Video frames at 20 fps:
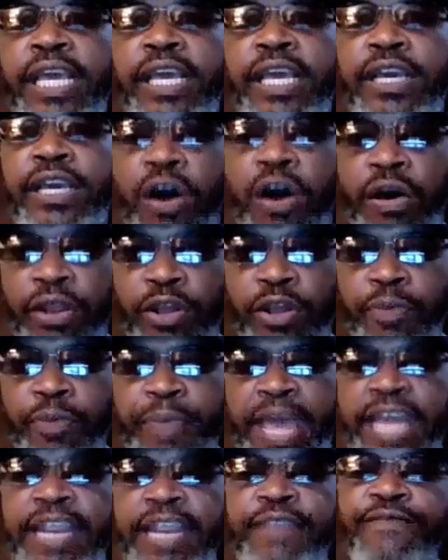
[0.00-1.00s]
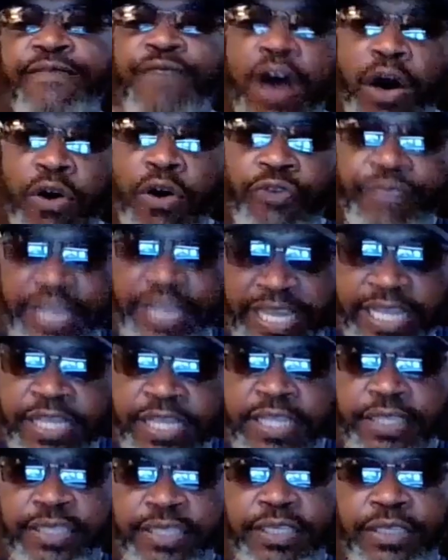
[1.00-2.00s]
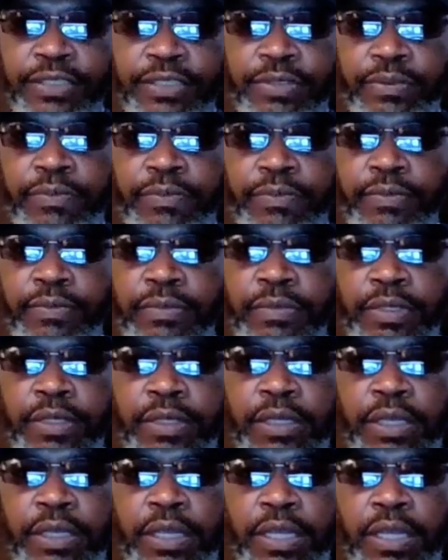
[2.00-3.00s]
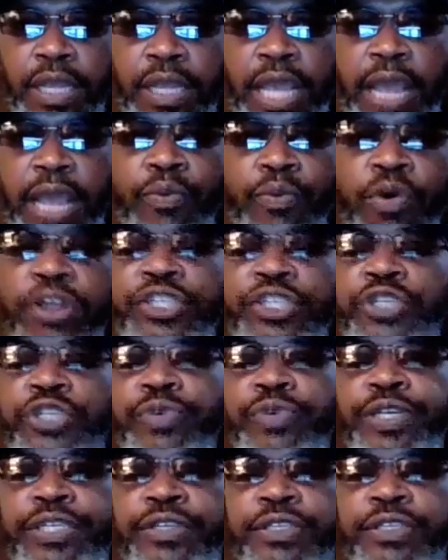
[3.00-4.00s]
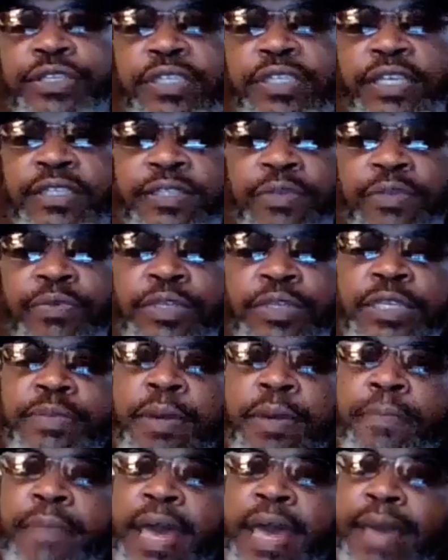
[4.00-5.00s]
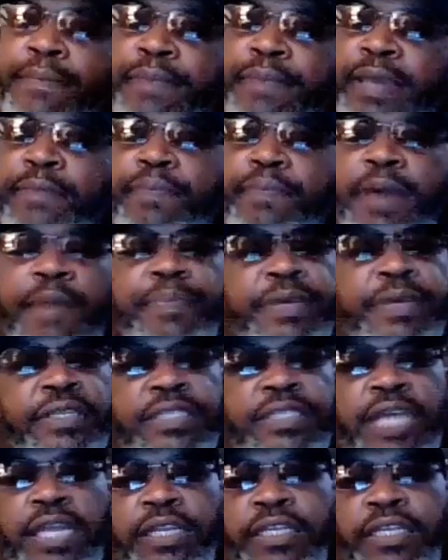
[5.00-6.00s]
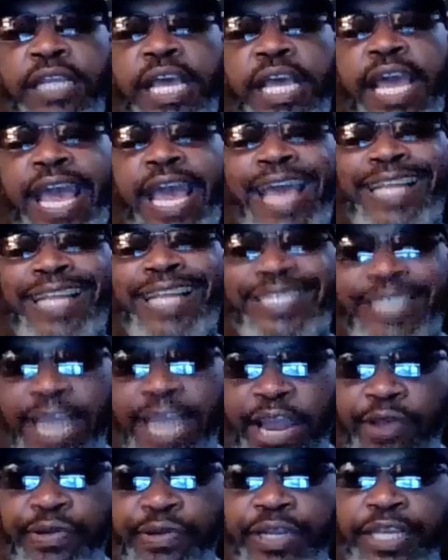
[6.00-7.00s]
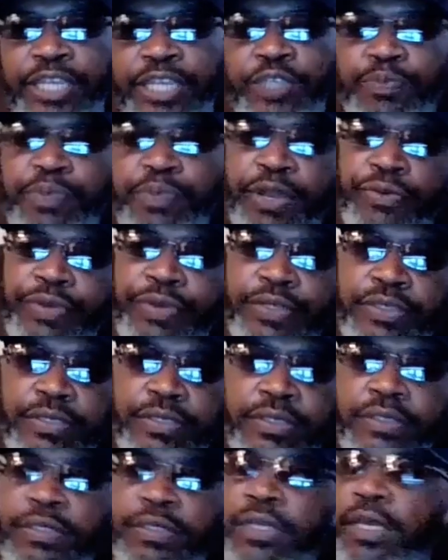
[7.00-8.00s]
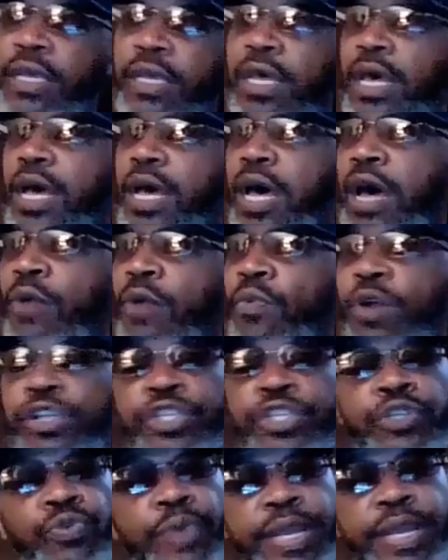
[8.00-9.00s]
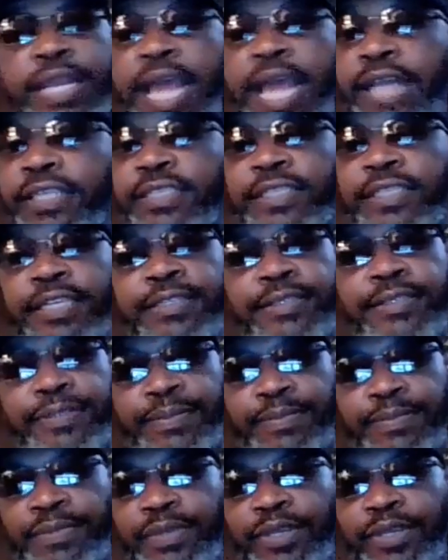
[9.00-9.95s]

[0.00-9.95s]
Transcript: caught up and involved in the system. And once you're in your system, you see my man Big Pepper telling and sharing the experiences. Once you in that system